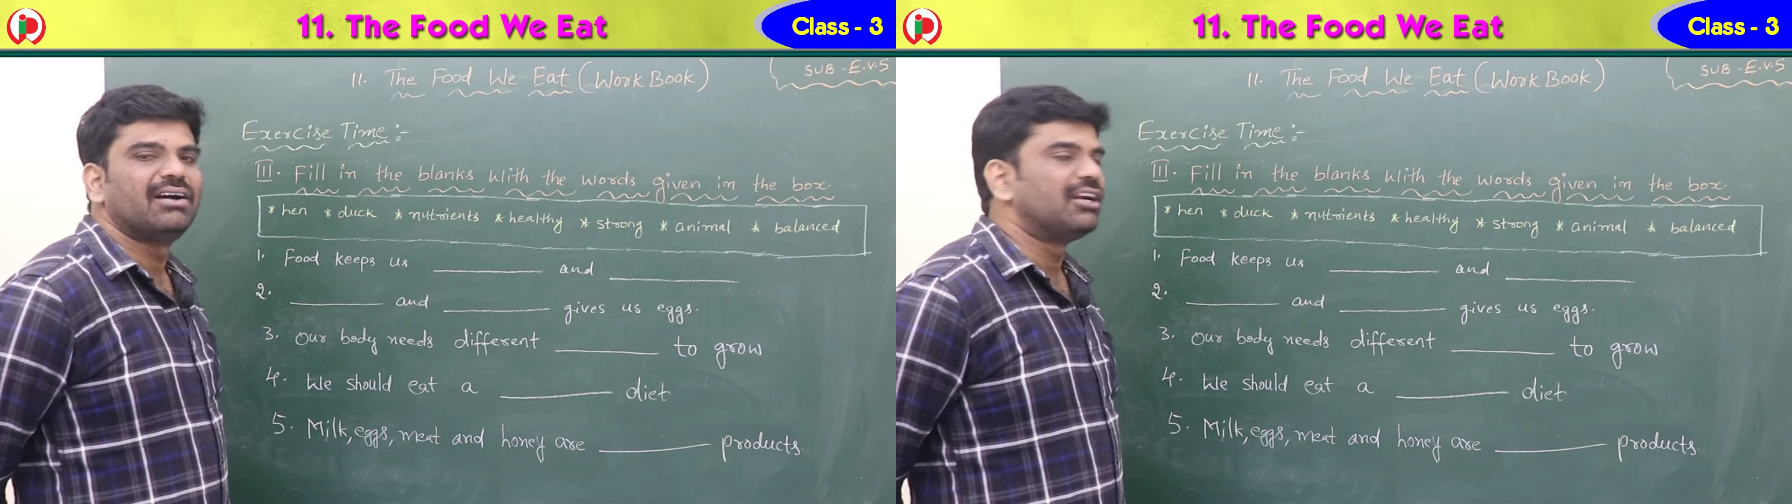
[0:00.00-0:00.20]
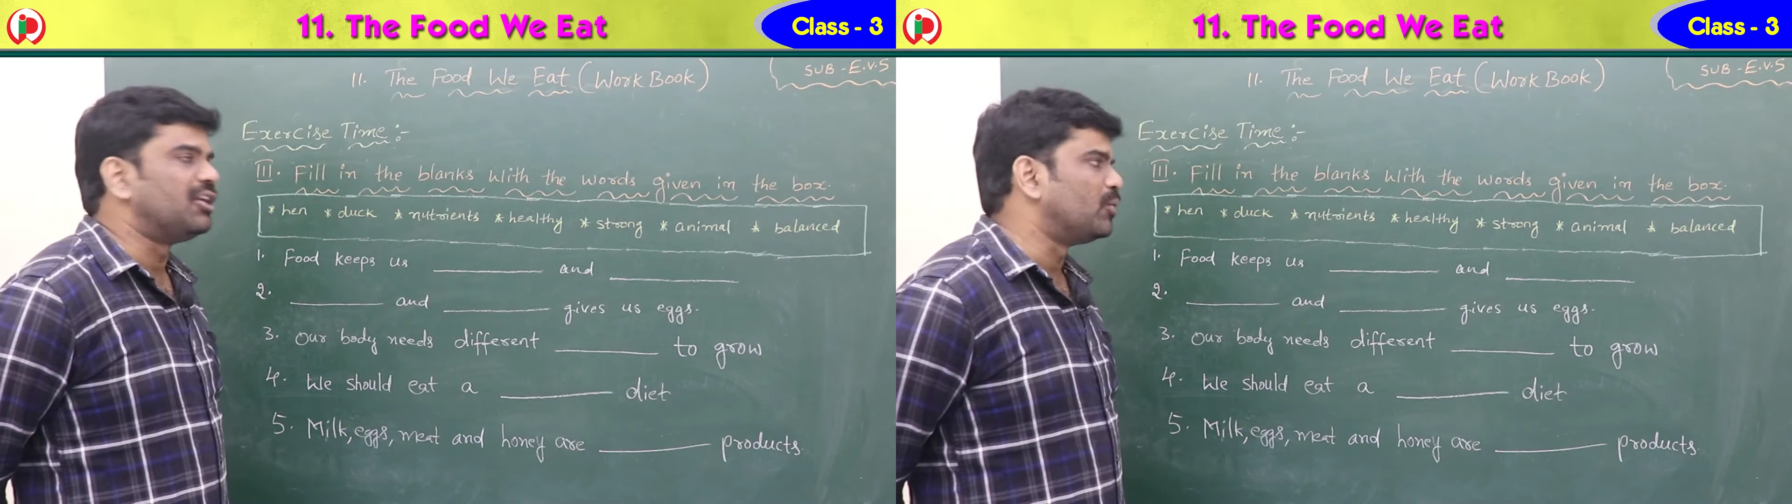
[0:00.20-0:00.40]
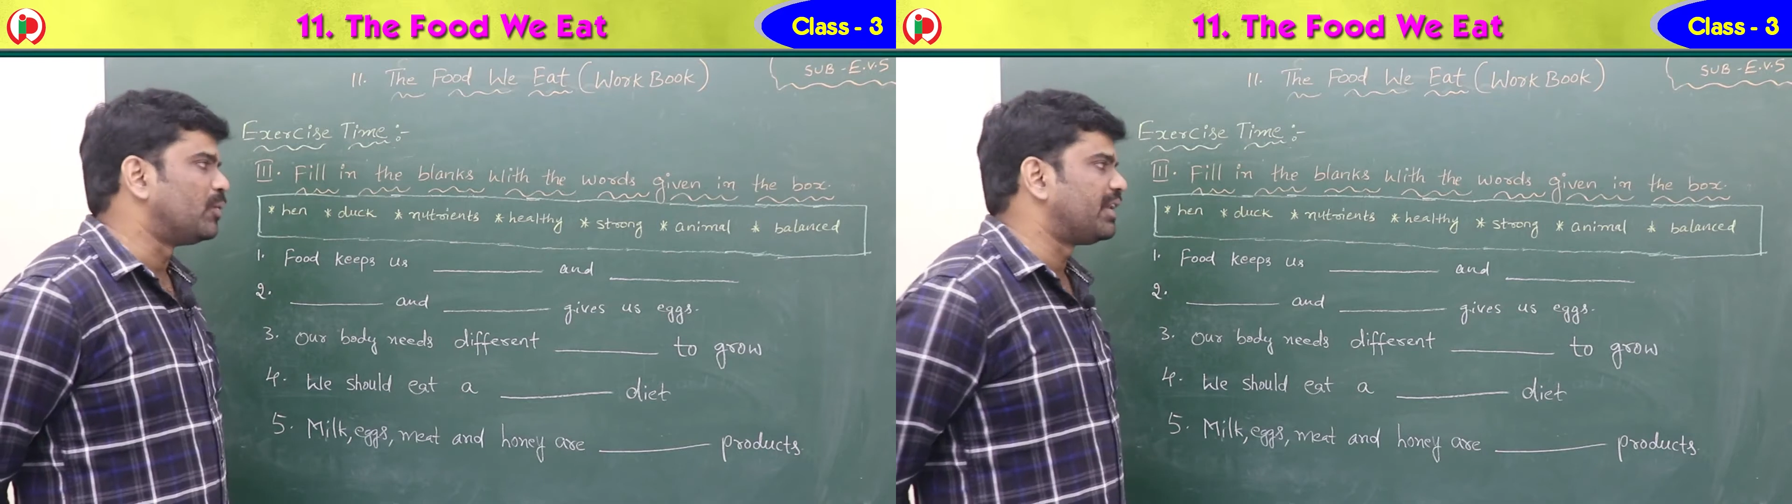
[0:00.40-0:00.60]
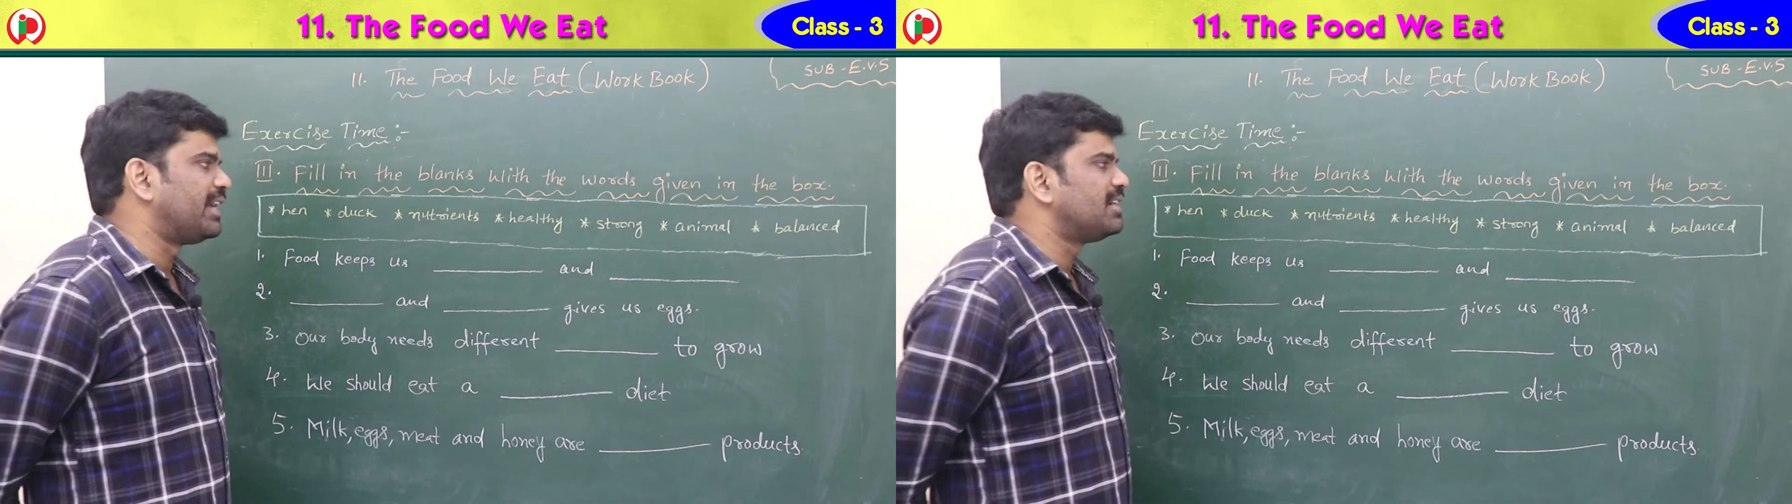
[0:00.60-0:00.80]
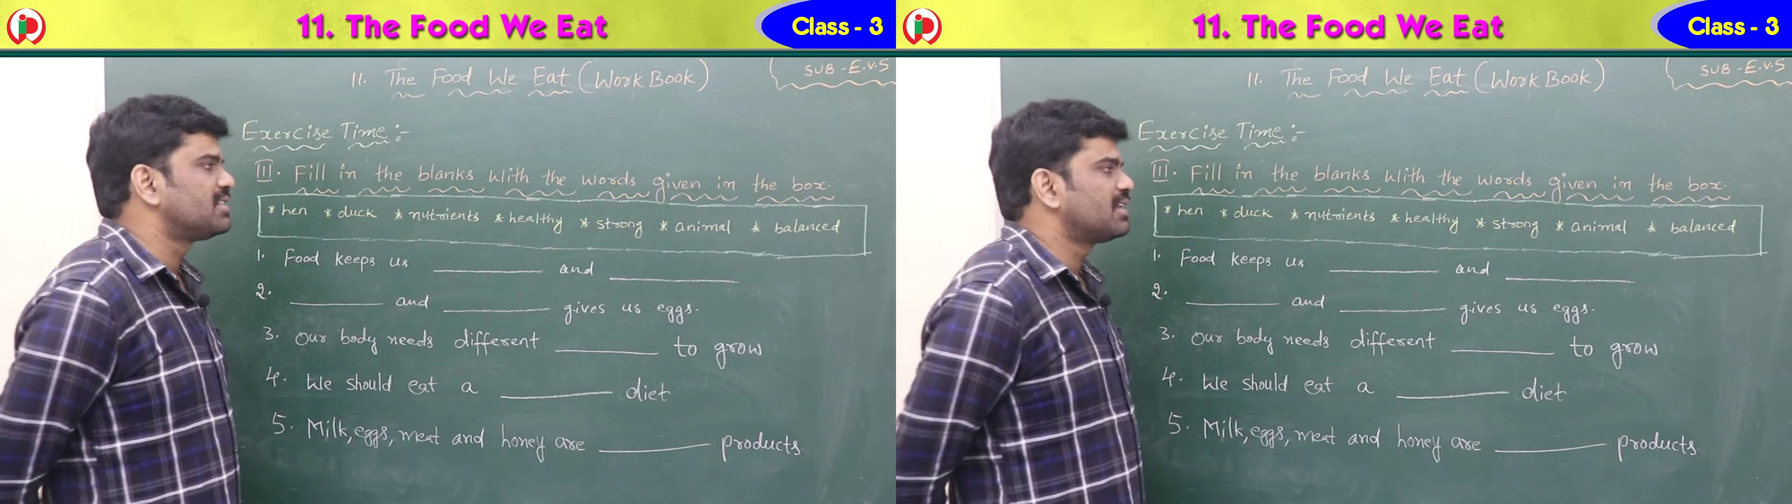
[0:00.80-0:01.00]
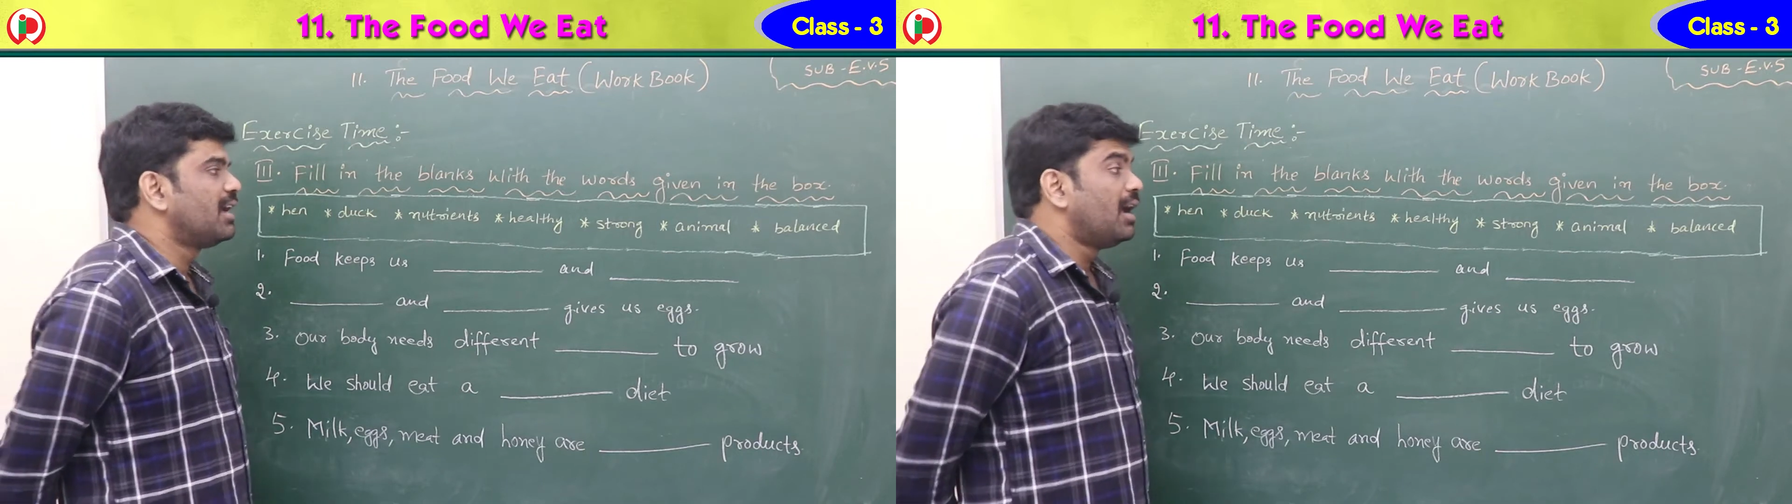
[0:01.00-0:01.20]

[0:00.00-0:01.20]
nutrients,